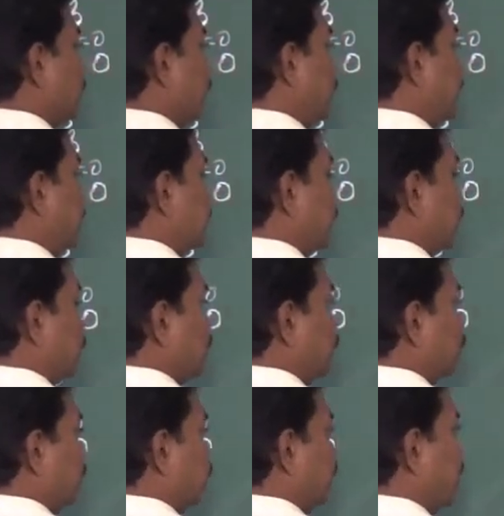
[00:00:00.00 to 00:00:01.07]
y is equal
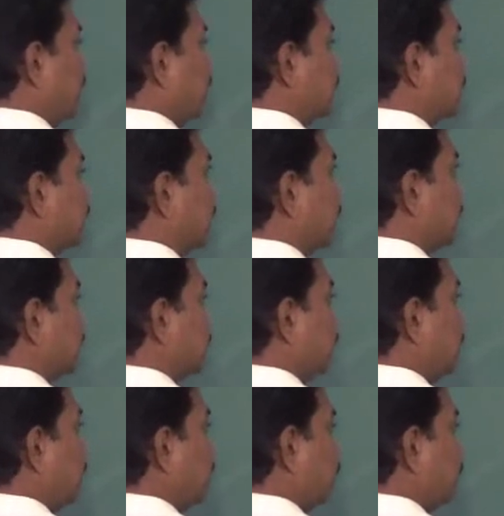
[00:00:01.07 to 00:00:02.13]
to minus 6
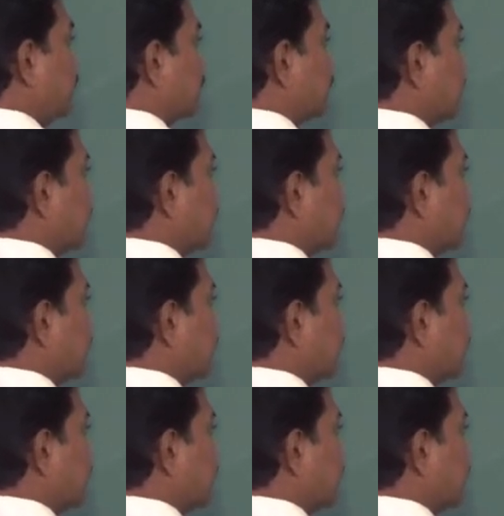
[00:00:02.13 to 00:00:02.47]
plus